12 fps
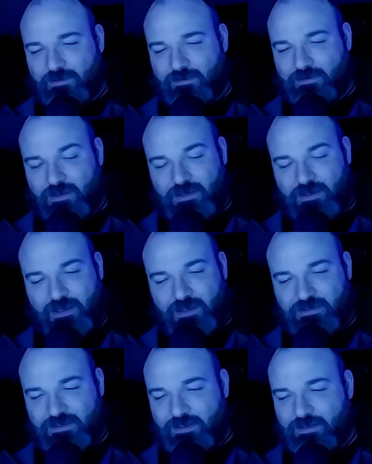not at
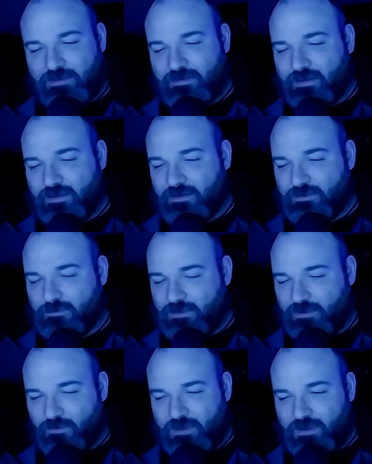18, not at
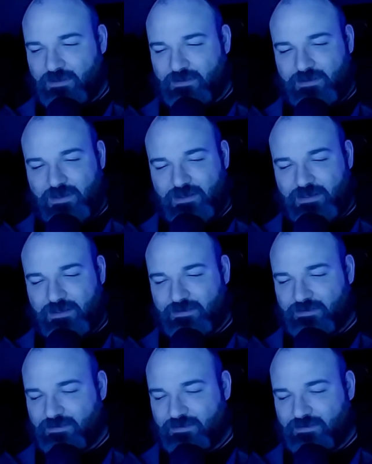21, not at